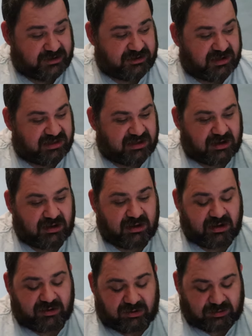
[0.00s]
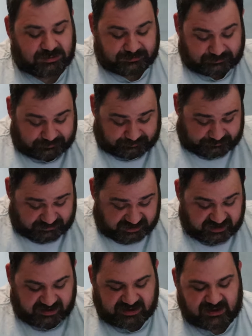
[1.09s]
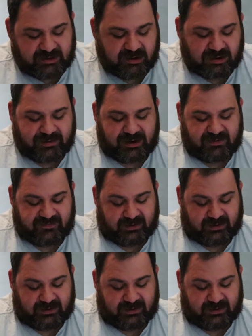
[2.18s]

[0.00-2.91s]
just a little bit of